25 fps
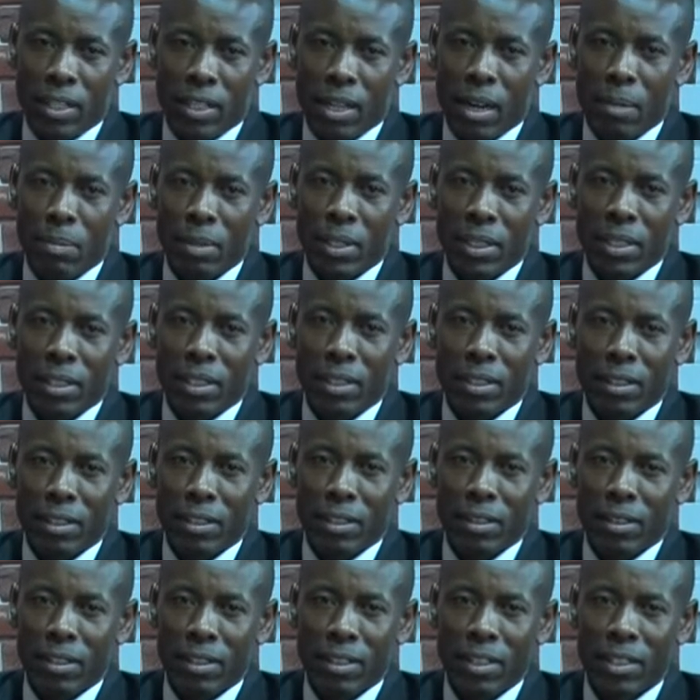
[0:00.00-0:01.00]
I mean,
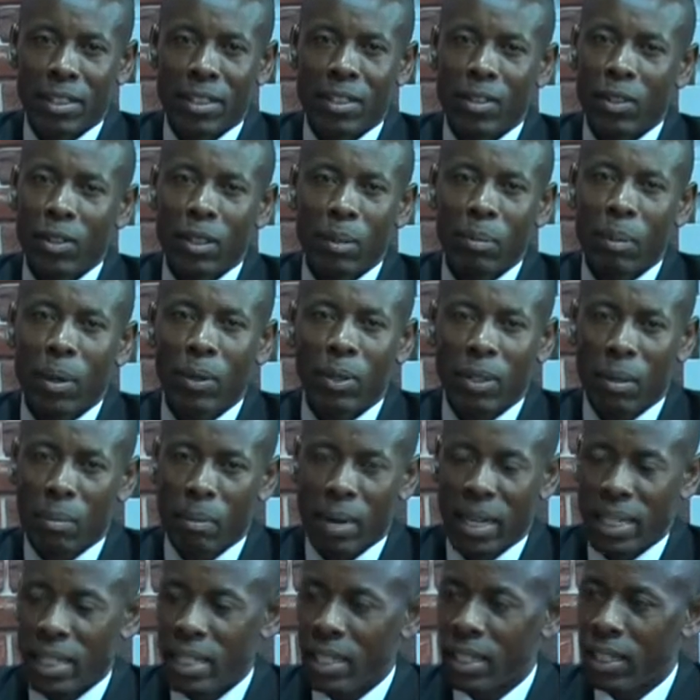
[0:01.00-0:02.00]
it's not about the
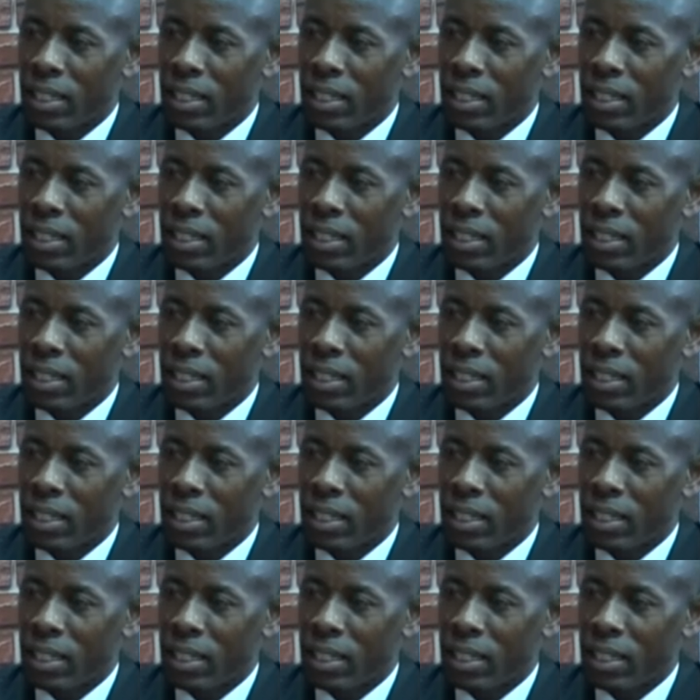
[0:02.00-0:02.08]
money.